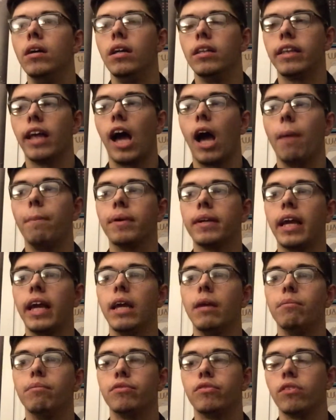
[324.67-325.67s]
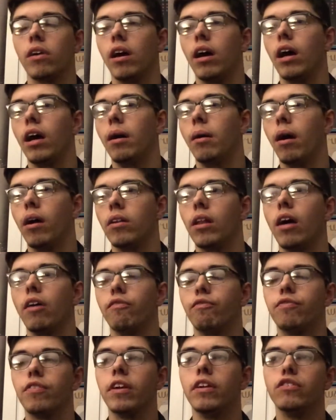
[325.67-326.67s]
that I became a lot of
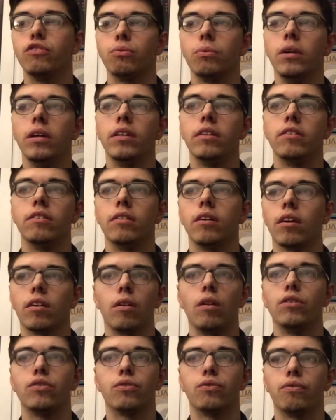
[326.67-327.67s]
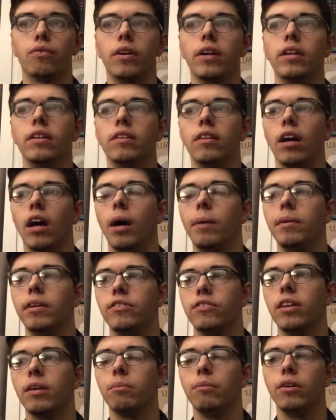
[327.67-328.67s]
friends with, close friend, his
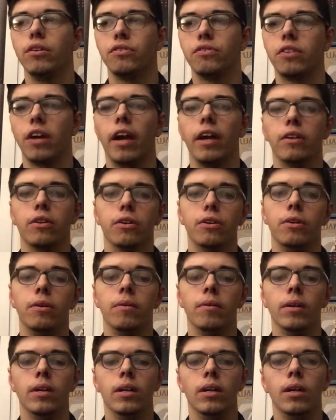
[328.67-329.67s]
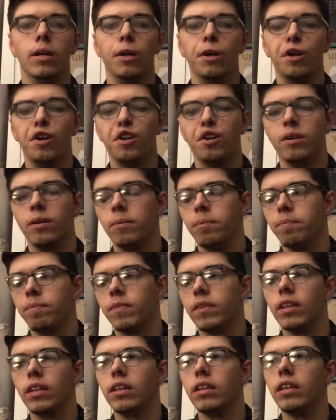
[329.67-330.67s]
name was Taylor.
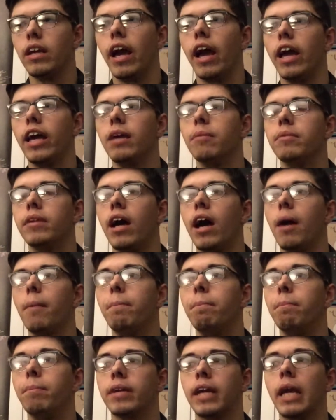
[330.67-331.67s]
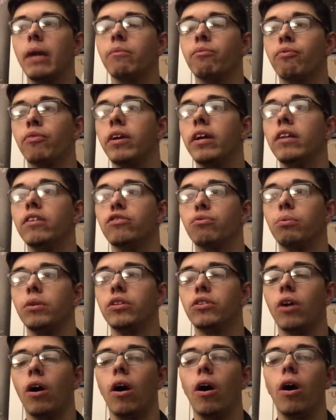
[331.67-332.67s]
Yeah, him and I became friends. We
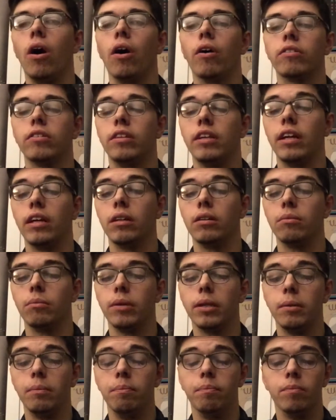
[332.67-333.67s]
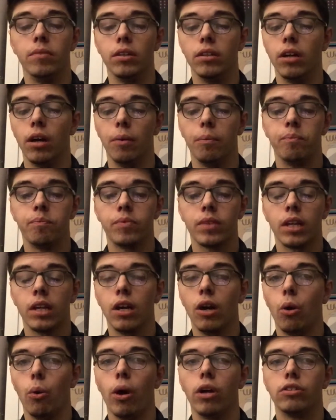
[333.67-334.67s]
talked and we, you know,
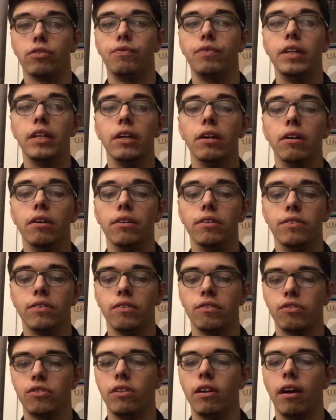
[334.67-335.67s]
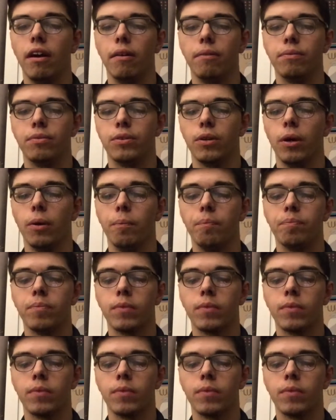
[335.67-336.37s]
watched videos and stuff. So,